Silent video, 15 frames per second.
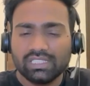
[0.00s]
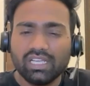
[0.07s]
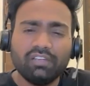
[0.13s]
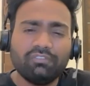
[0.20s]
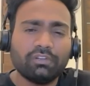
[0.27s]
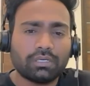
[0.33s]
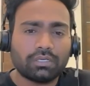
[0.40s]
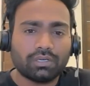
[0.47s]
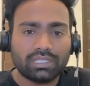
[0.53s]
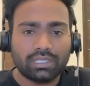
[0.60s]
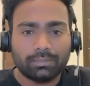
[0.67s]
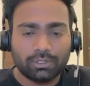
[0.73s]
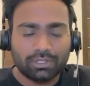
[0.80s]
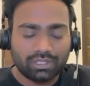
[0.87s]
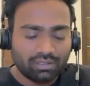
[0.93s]
If you're talking
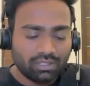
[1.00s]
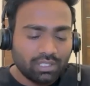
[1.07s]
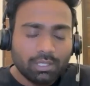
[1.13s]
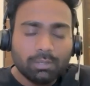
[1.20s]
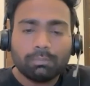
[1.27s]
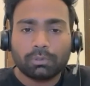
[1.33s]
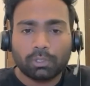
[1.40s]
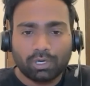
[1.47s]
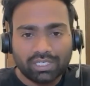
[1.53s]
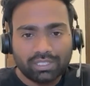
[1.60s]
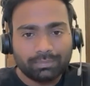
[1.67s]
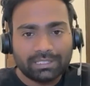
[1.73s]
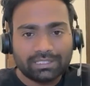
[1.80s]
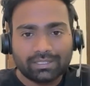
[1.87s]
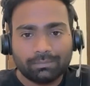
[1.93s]
about
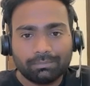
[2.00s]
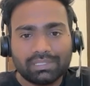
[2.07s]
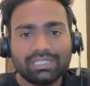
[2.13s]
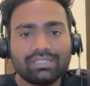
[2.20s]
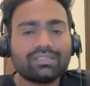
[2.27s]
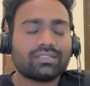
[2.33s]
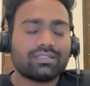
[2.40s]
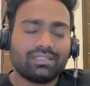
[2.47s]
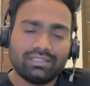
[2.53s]
product-based companies,